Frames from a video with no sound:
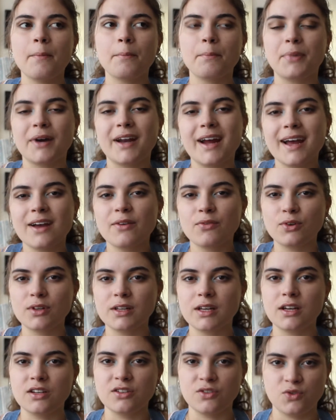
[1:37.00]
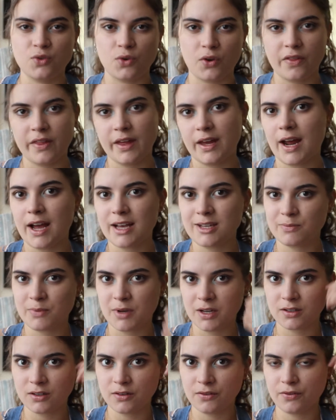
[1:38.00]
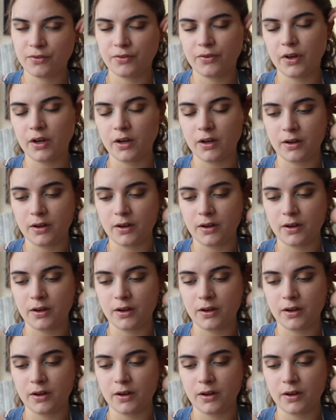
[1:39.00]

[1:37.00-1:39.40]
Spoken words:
but I really enjoyed that aspect of